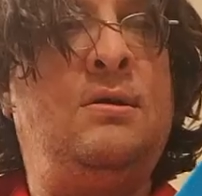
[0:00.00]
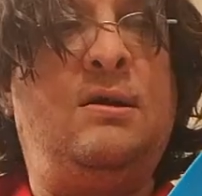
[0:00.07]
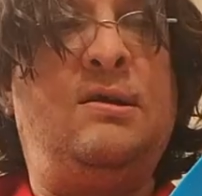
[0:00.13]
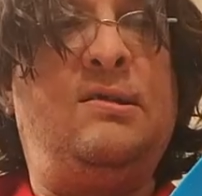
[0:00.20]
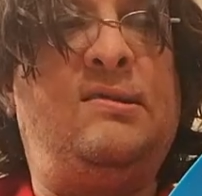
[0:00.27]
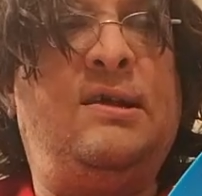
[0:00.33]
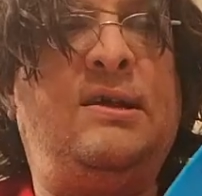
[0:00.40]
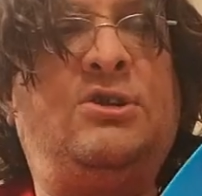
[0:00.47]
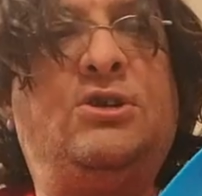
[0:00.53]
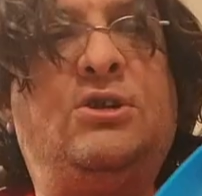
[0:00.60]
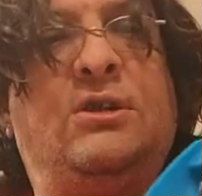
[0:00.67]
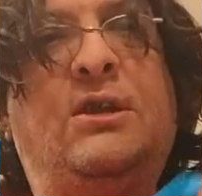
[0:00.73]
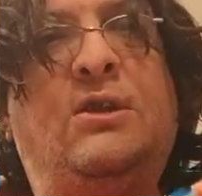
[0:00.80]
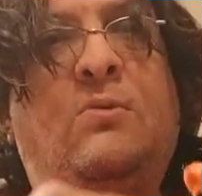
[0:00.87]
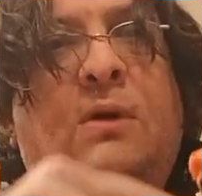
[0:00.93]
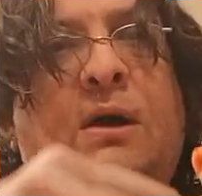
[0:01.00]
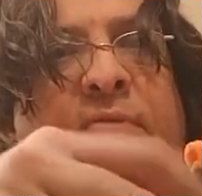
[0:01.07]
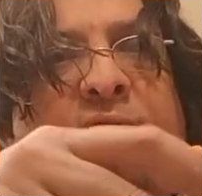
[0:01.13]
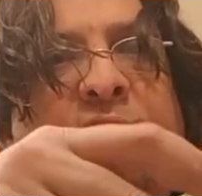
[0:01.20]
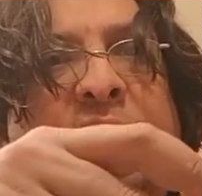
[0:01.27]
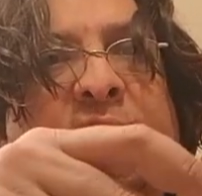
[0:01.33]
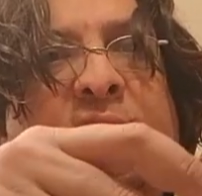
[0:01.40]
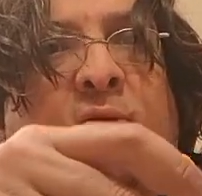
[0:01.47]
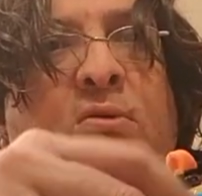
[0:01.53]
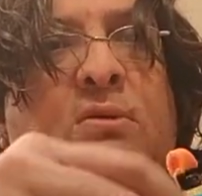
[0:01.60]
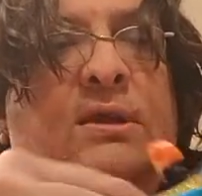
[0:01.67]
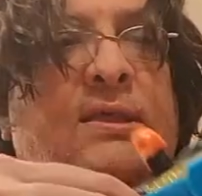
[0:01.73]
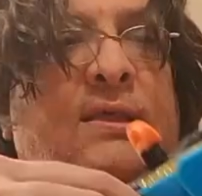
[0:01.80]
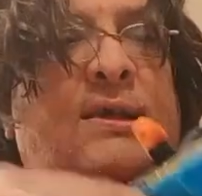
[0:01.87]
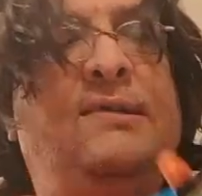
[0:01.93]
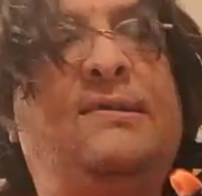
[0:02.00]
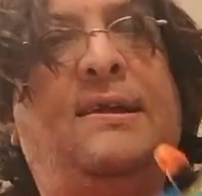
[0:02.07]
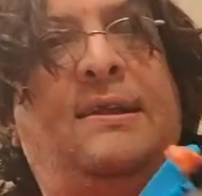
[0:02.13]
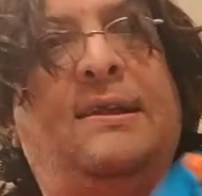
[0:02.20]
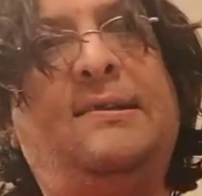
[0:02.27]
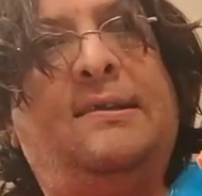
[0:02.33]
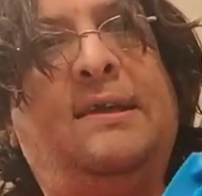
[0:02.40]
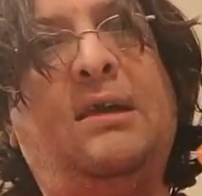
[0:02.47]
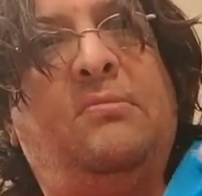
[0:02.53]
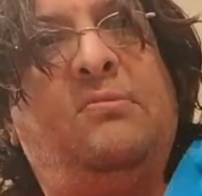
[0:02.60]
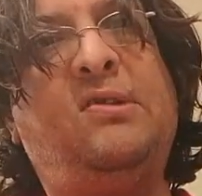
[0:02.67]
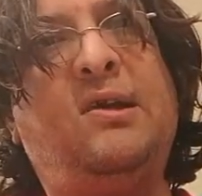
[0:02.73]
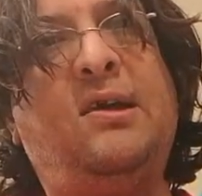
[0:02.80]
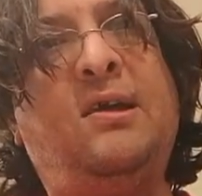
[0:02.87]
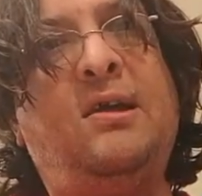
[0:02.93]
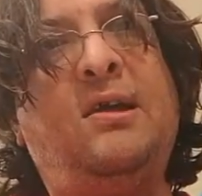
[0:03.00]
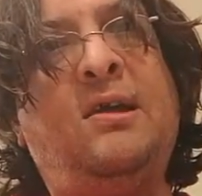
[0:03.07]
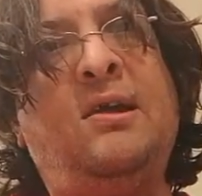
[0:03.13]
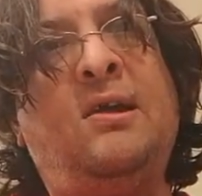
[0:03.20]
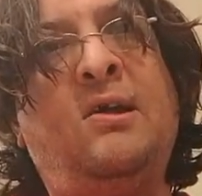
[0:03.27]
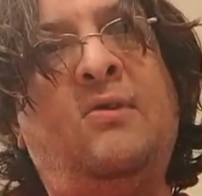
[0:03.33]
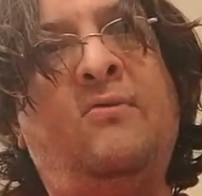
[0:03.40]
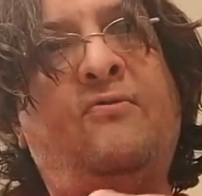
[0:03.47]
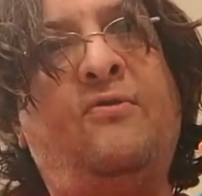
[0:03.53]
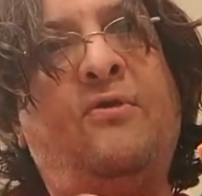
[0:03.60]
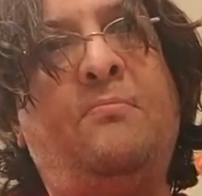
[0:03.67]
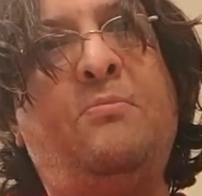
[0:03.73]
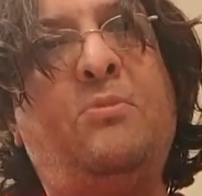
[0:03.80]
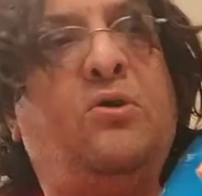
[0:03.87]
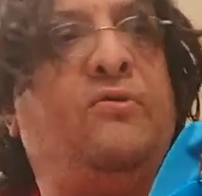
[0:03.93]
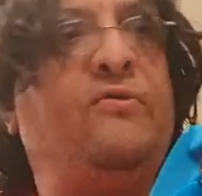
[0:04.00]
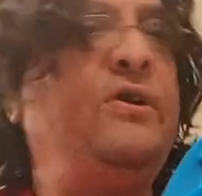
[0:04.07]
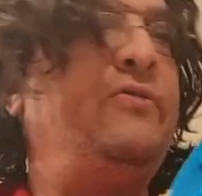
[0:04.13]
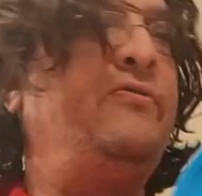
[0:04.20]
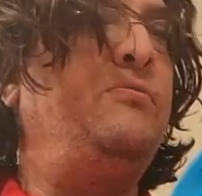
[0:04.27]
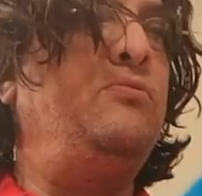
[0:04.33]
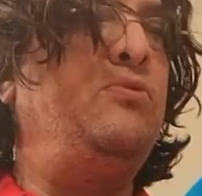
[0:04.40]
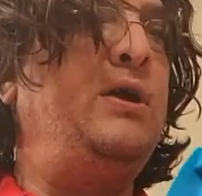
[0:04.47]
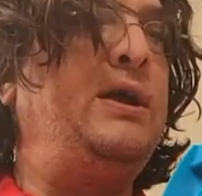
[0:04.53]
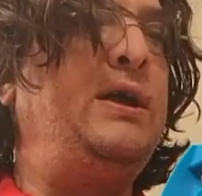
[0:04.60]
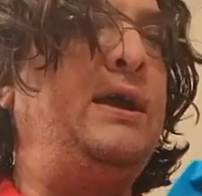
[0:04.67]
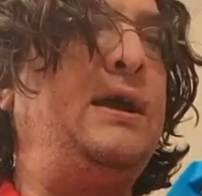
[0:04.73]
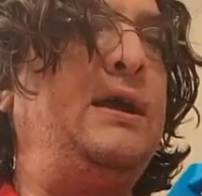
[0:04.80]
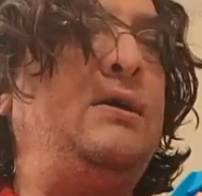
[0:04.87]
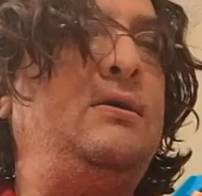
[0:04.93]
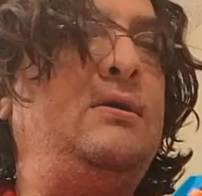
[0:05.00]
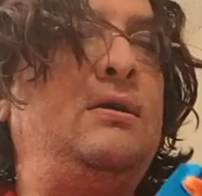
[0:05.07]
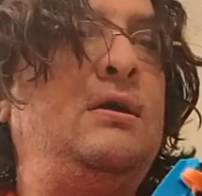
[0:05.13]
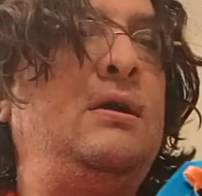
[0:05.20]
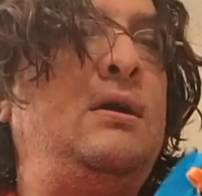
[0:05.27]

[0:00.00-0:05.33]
essentially you have this holding this, and this keeps it from moving, from breaking out.